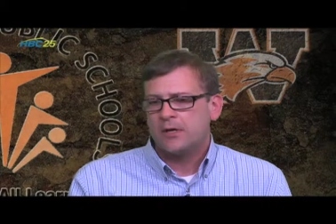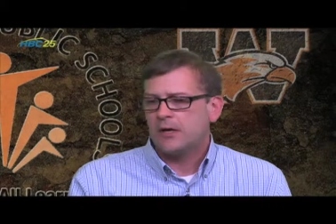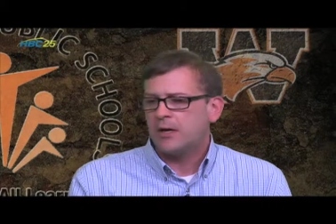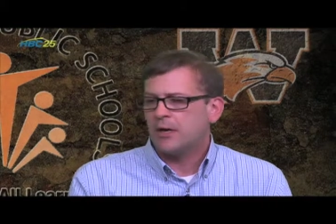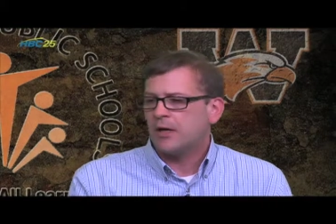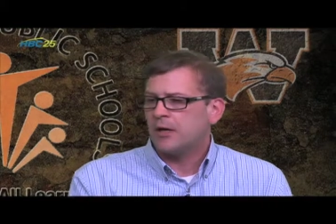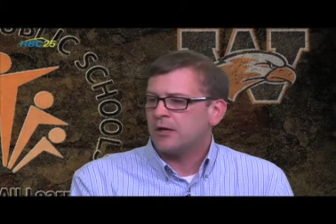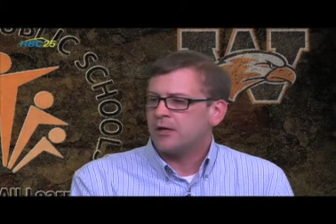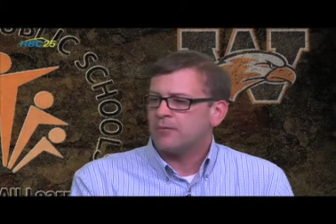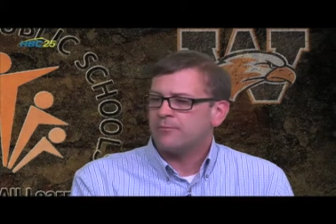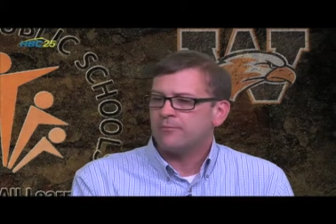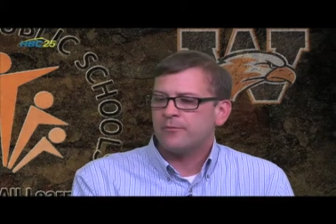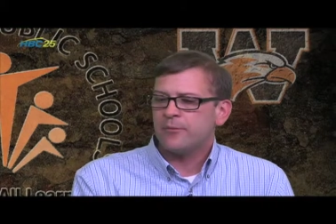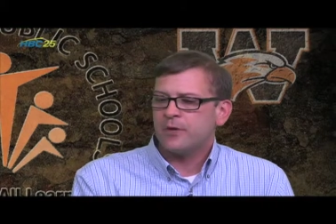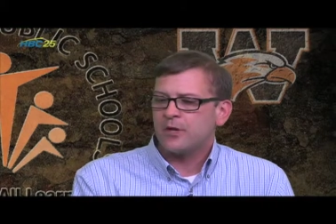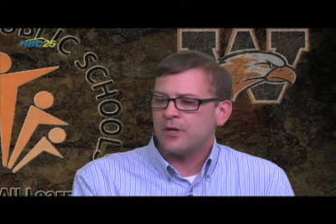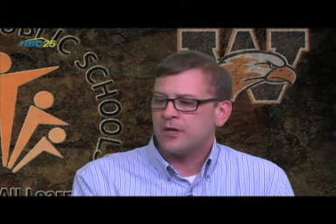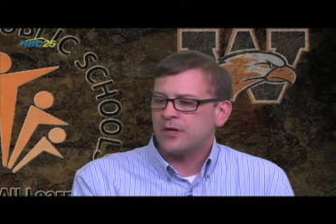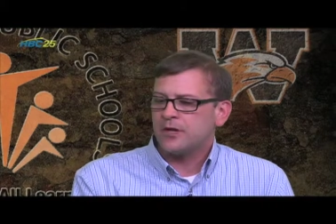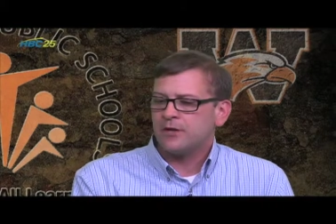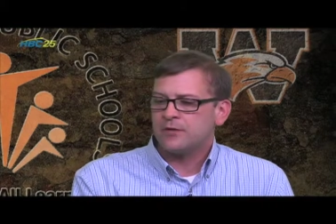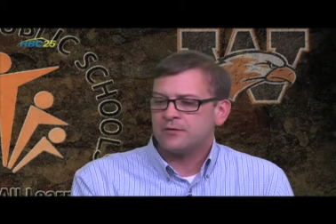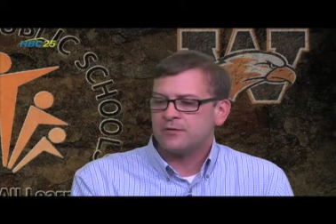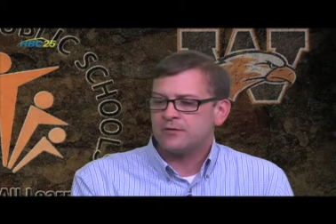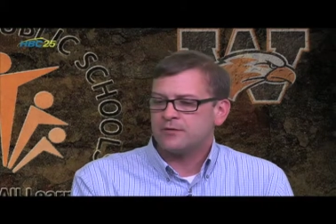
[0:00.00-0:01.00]
Um,
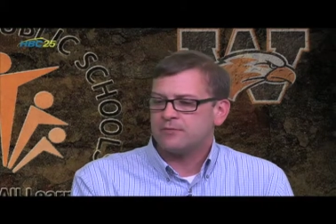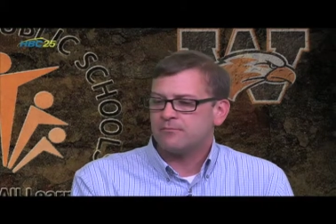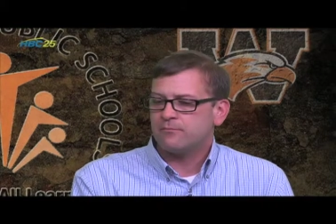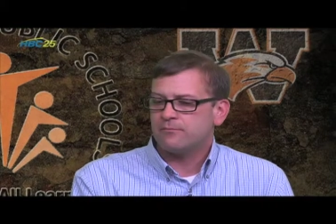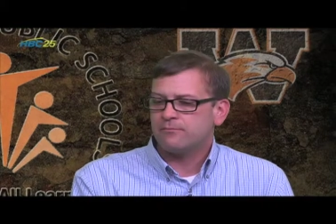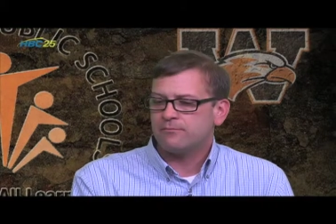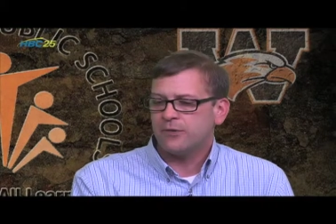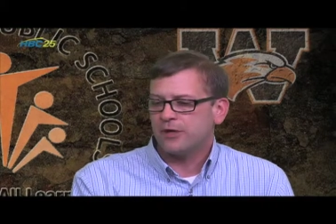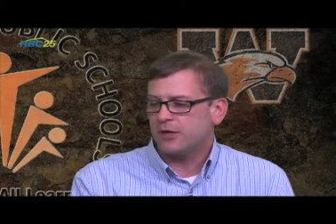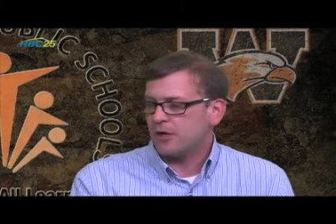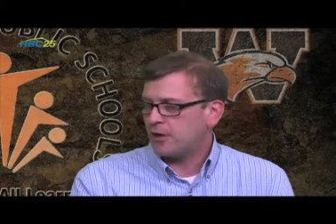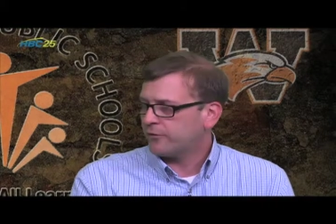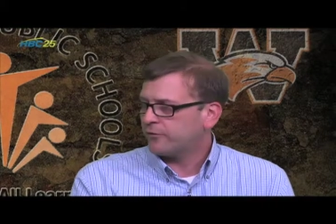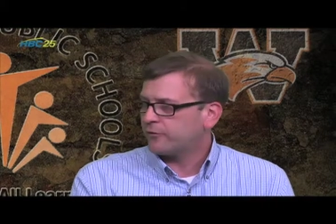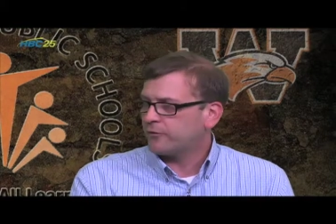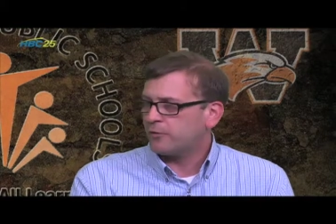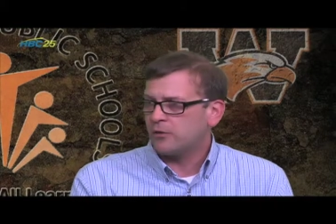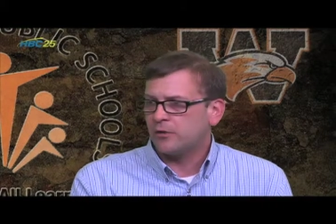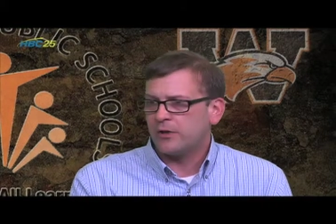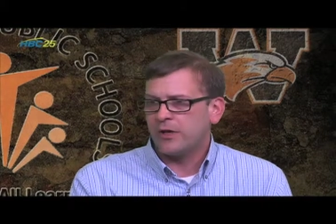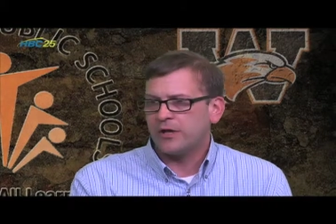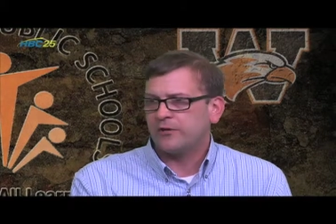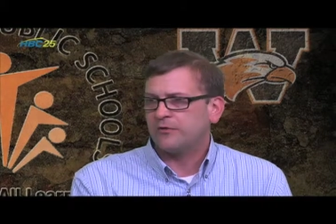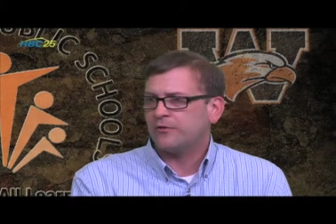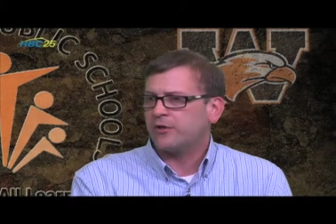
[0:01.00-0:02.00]
and, but
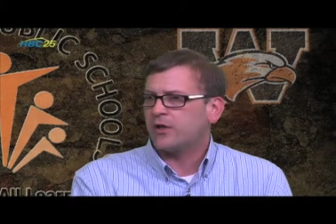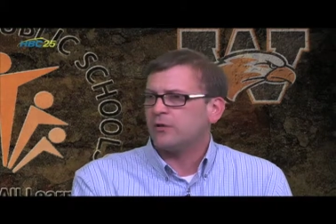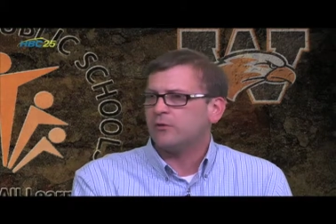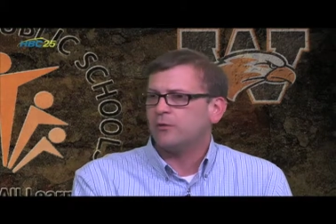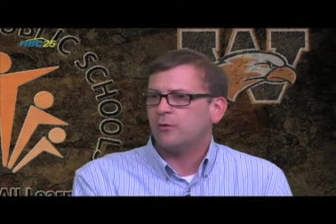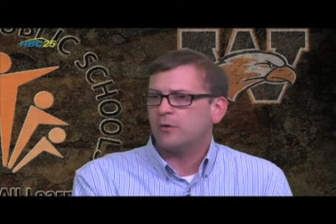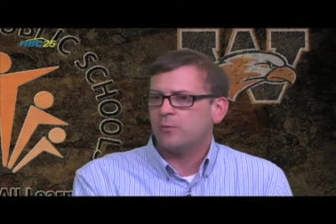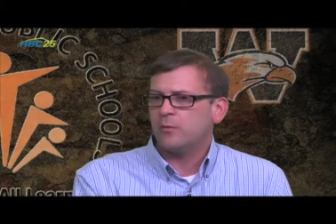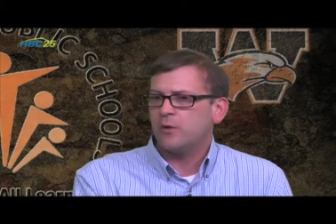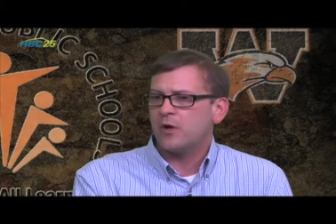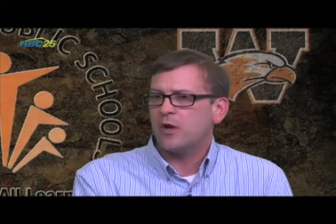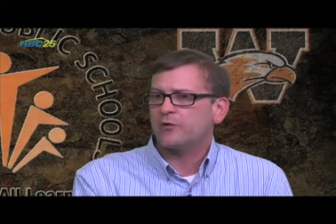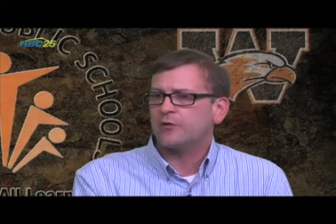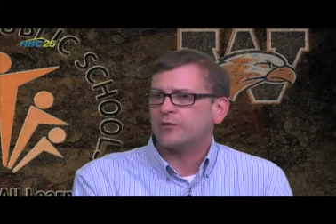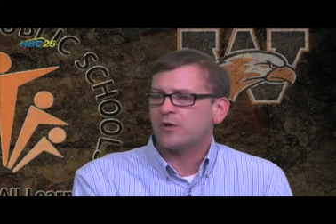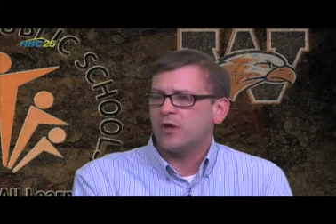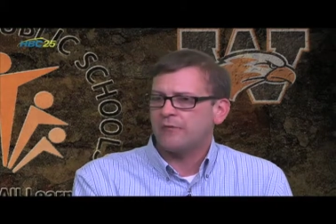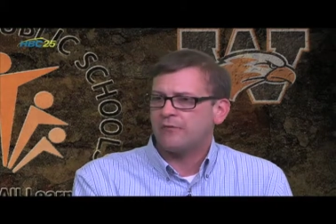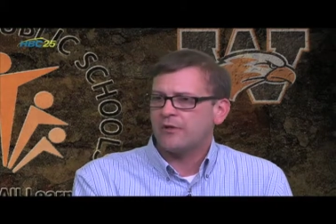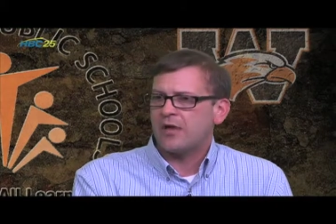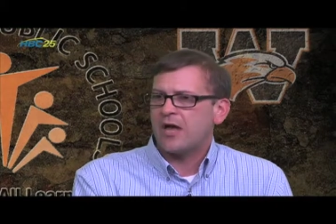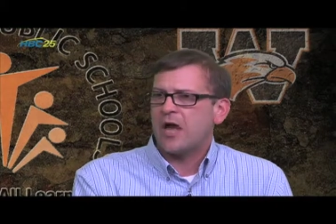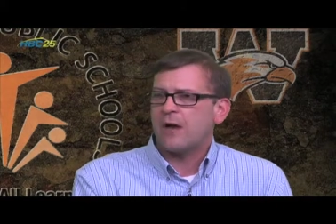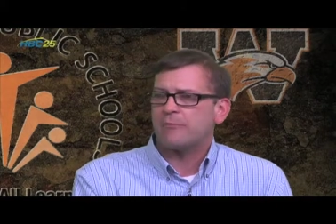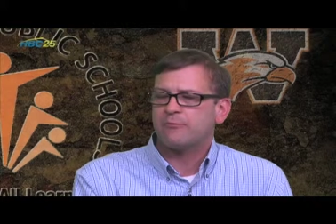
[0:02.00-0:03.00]
also, like I said, we also
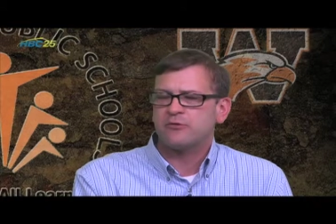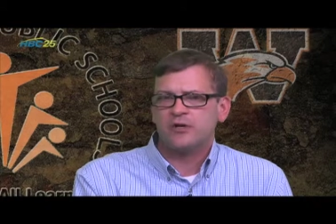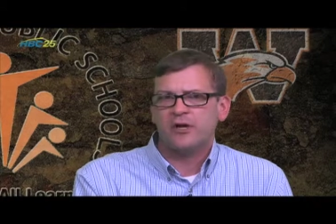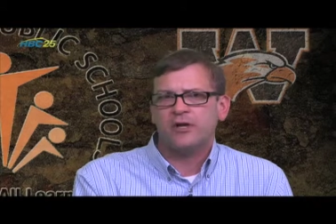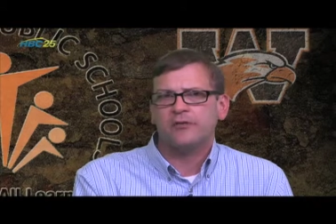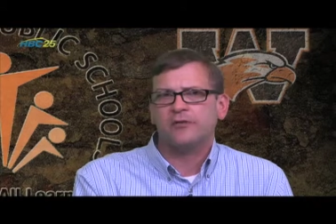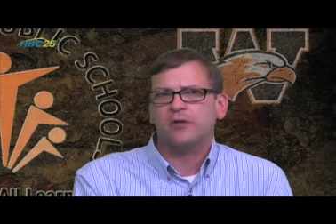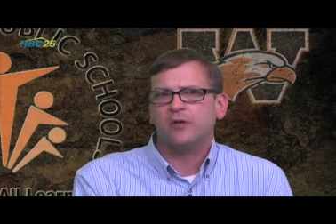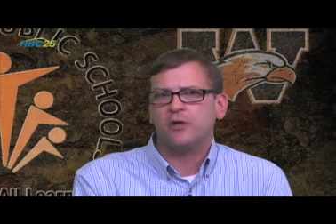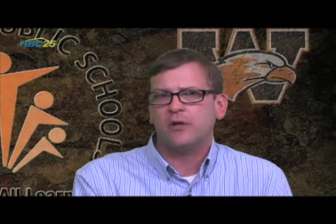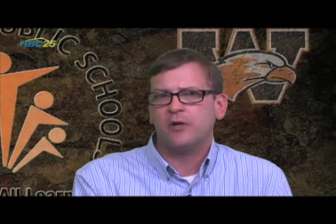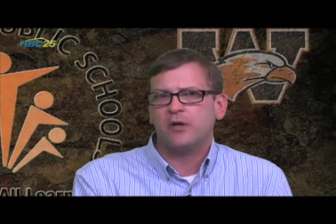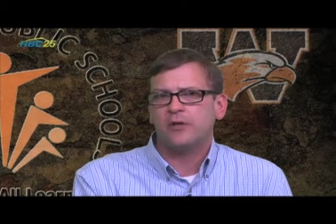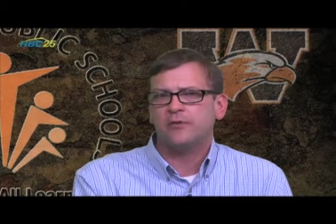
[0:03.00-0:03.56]
have the option at the,